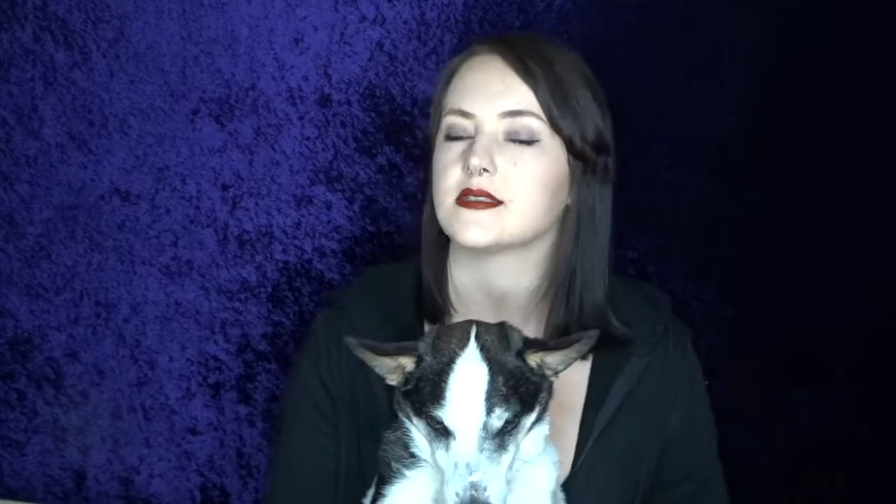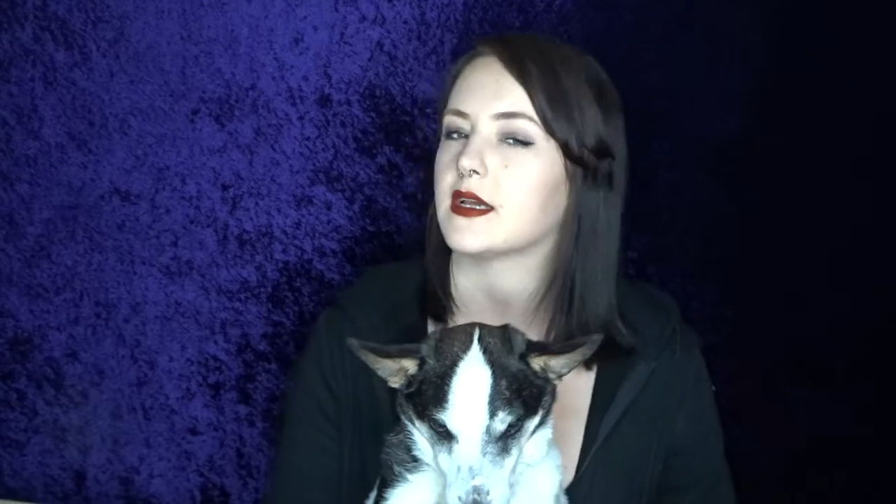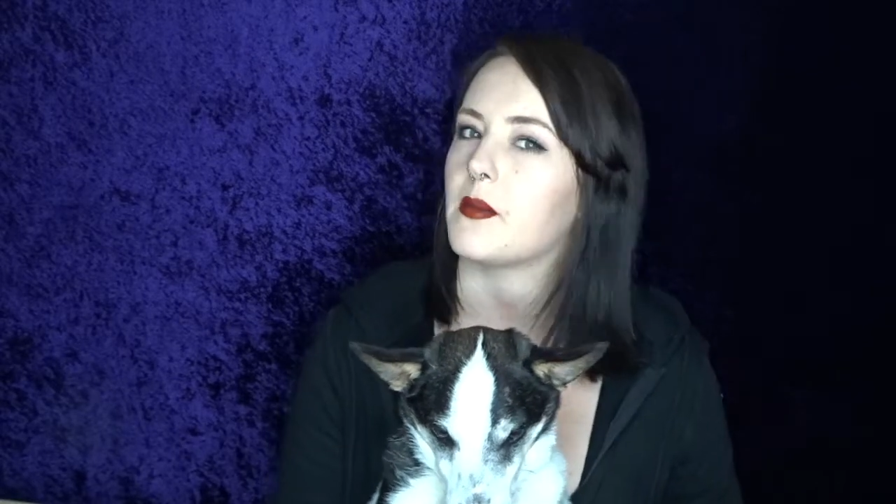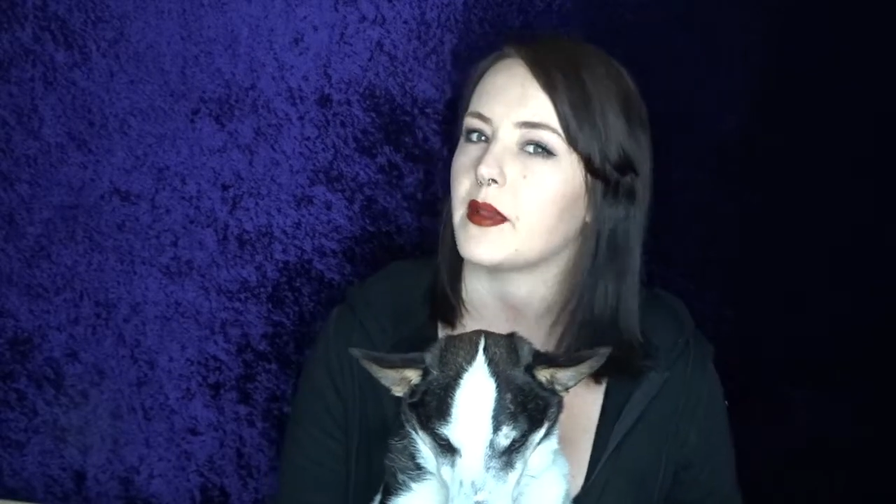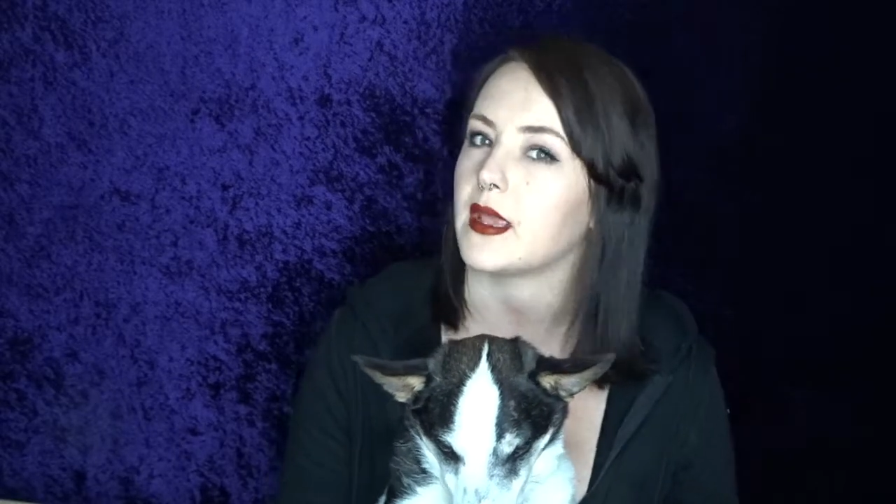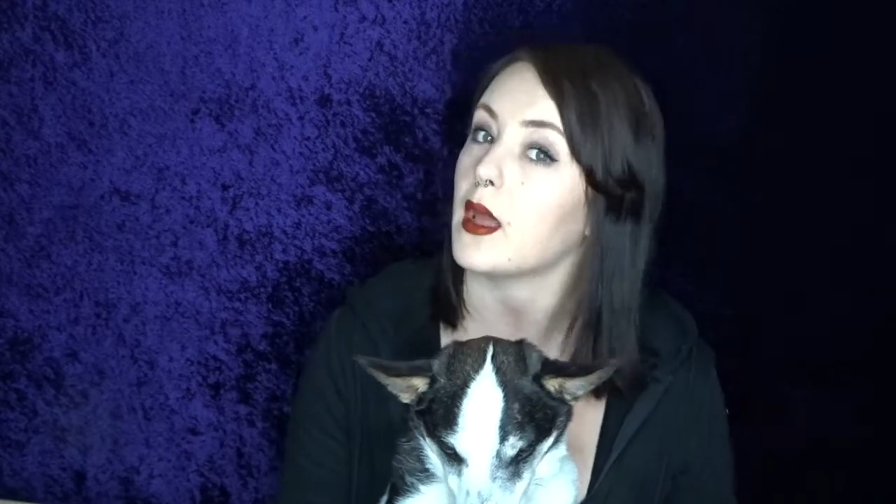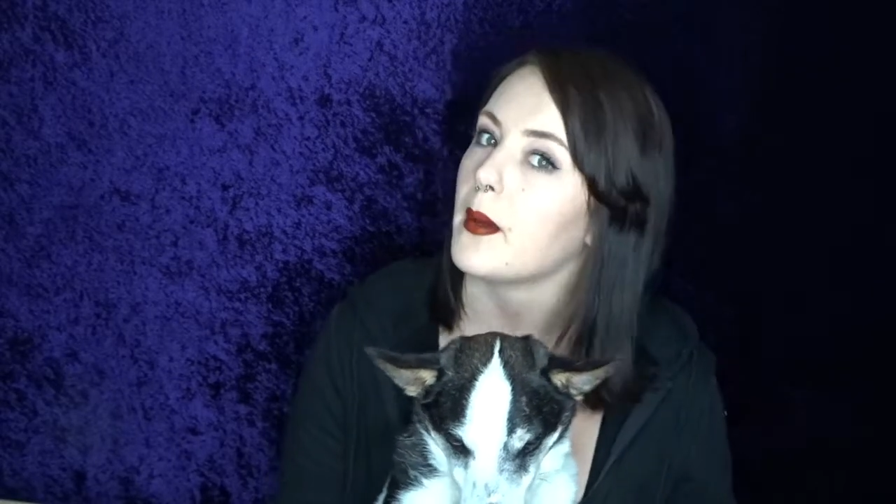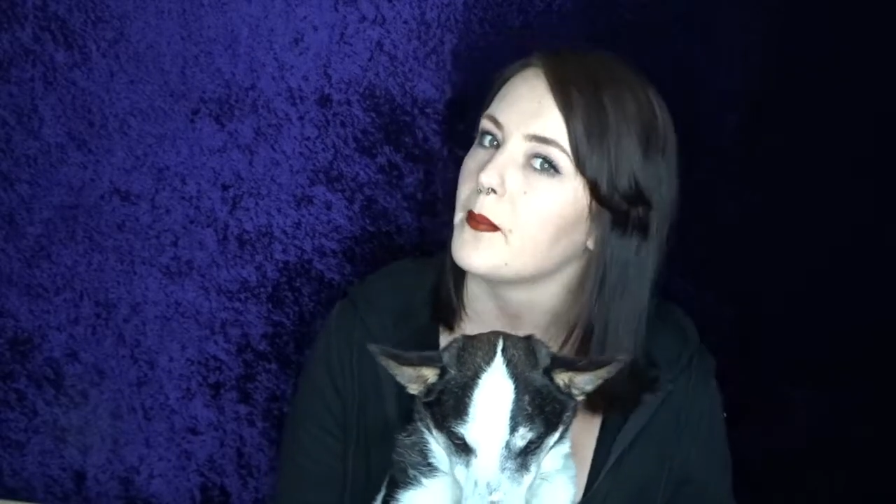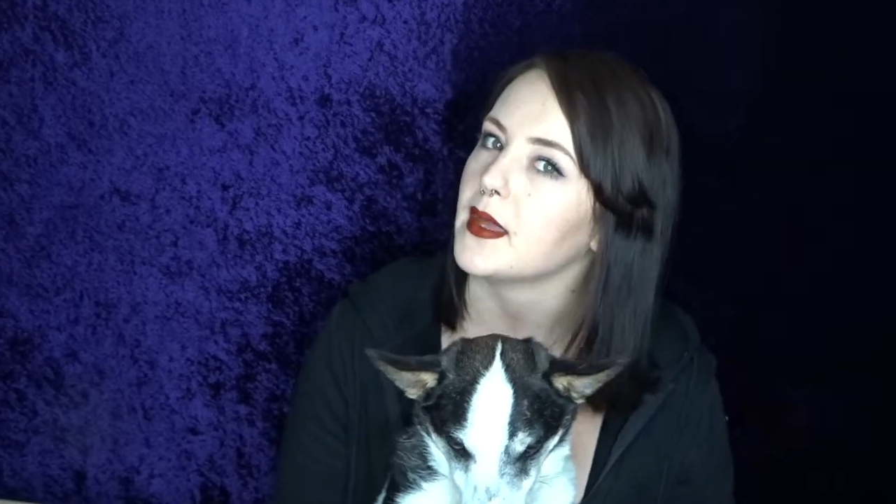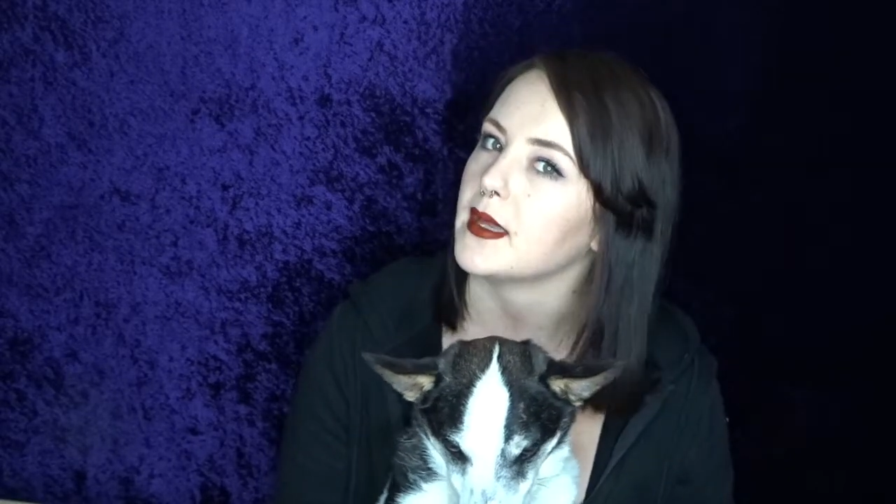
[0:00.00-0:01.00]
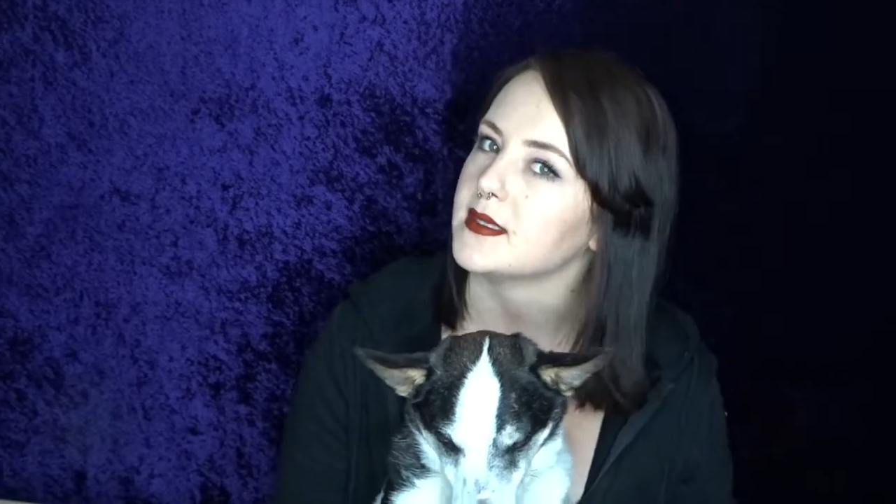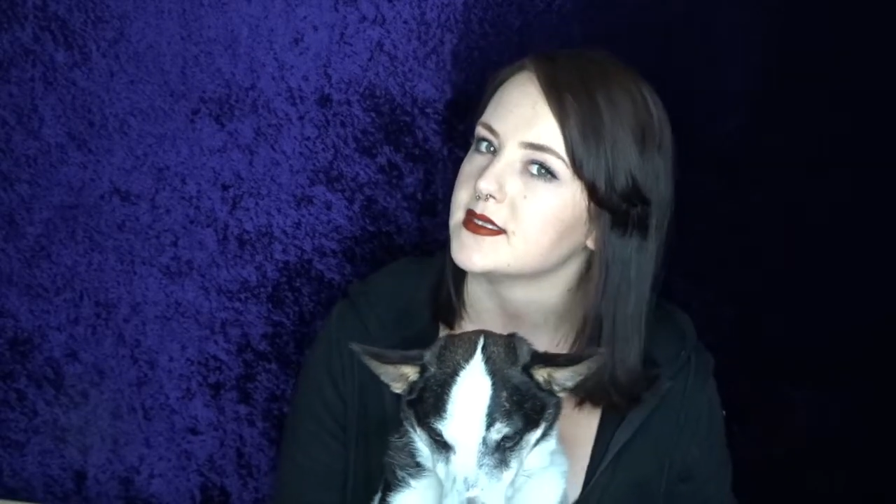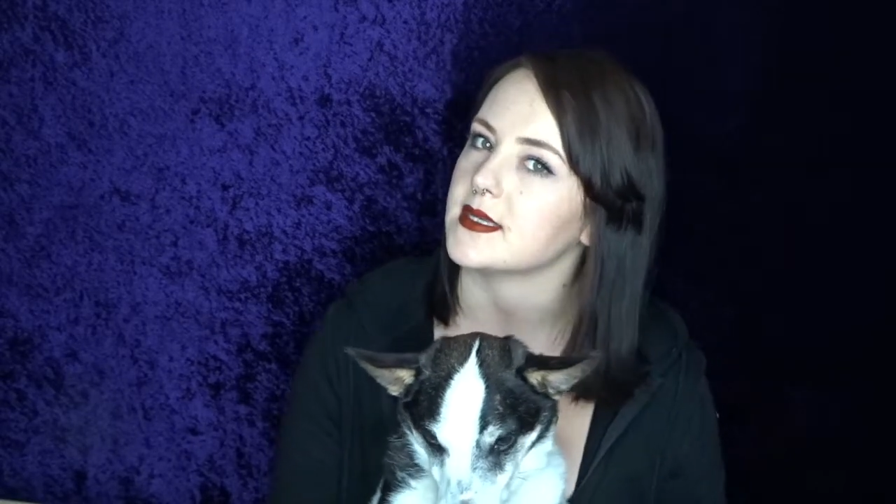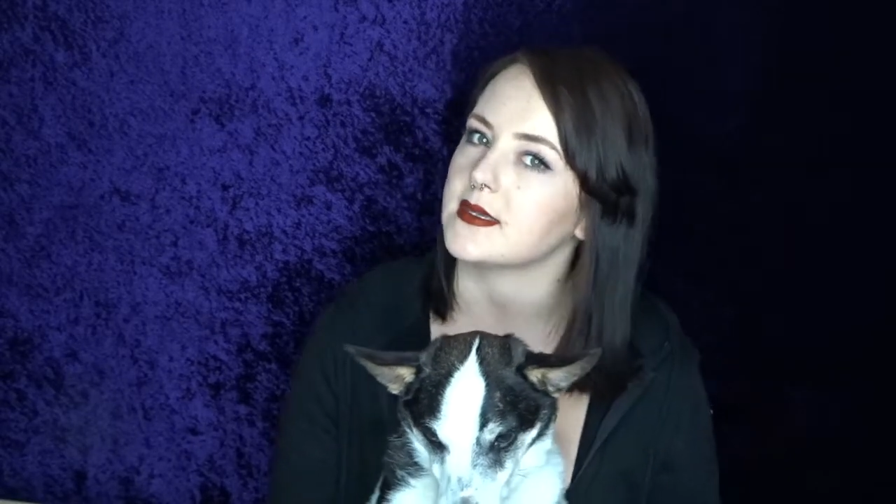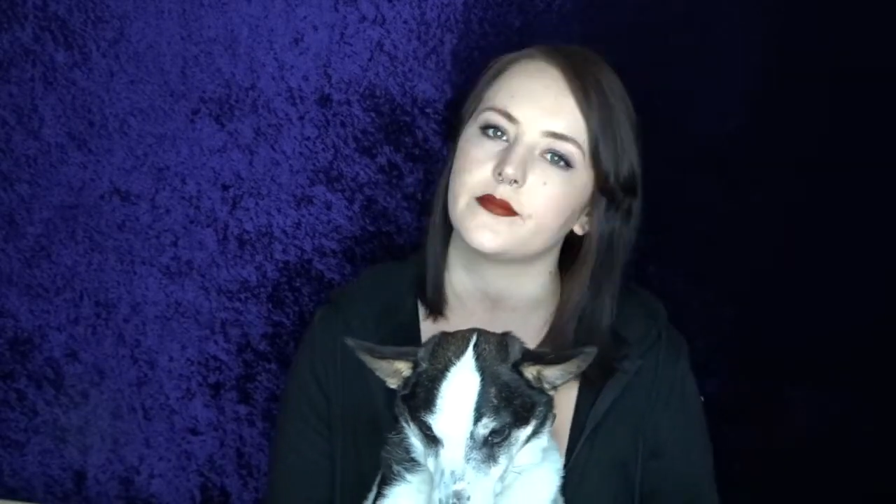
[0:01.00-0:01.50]
gonna be
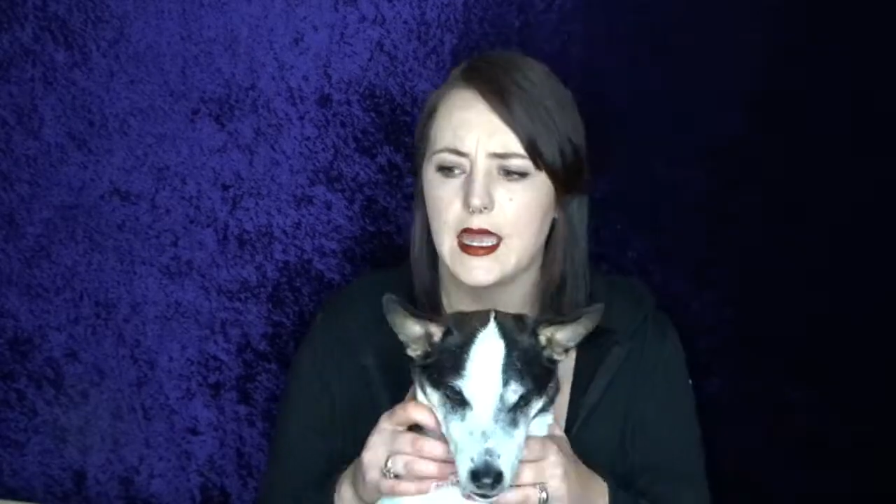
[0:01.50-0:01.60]
amazing.